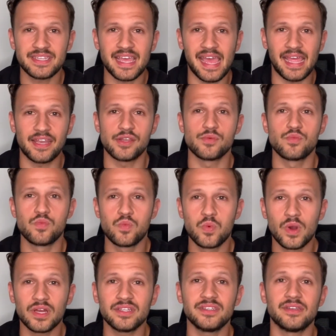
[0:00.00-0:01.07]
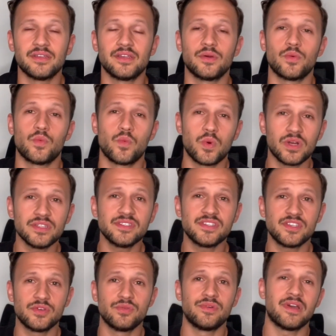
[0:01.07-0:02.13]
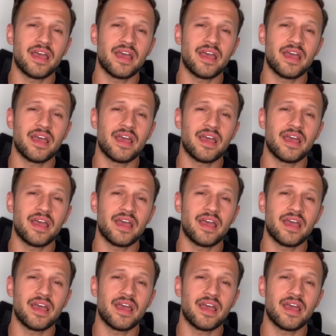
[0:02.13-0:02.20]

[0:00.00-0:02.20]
And once you